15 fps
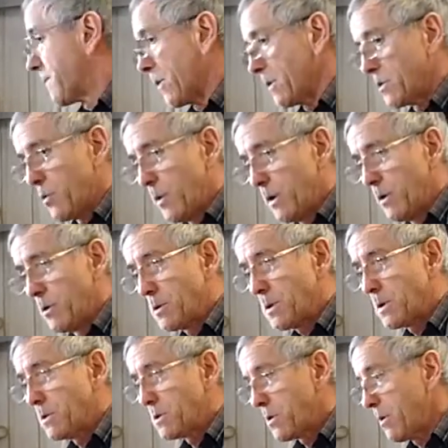as far as the window is
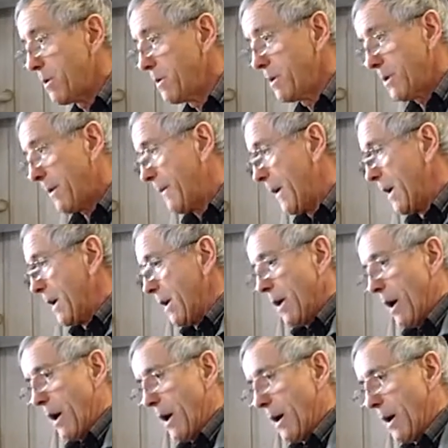concerned,
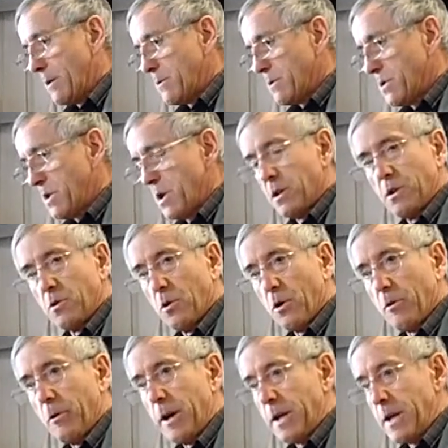as you see the
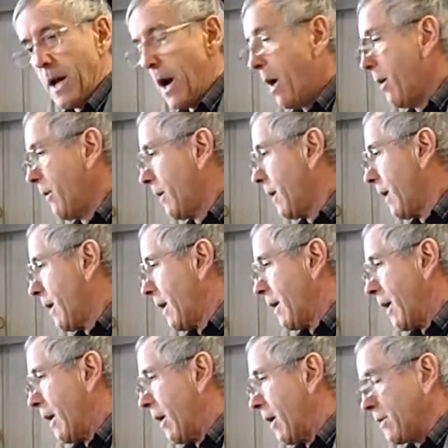door right now,
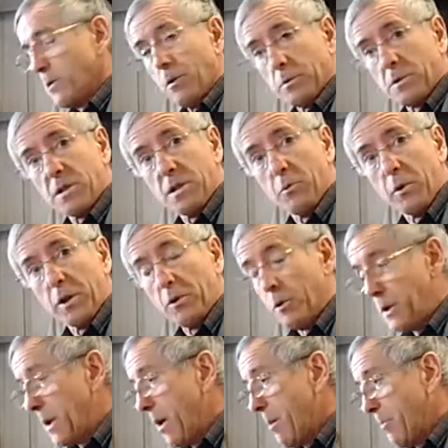you don't see a window
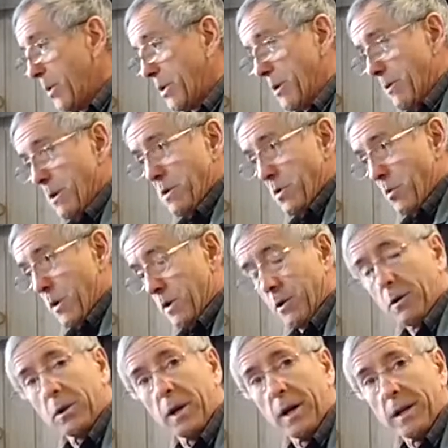in there, but there is a window
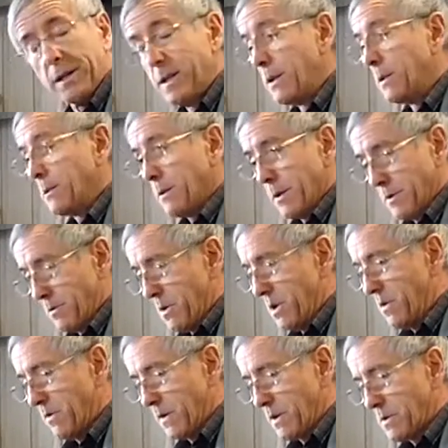cut in
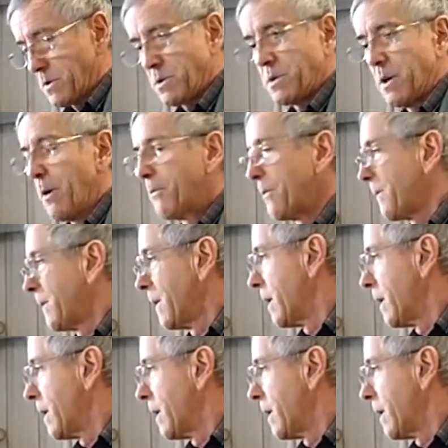underneath this stuff.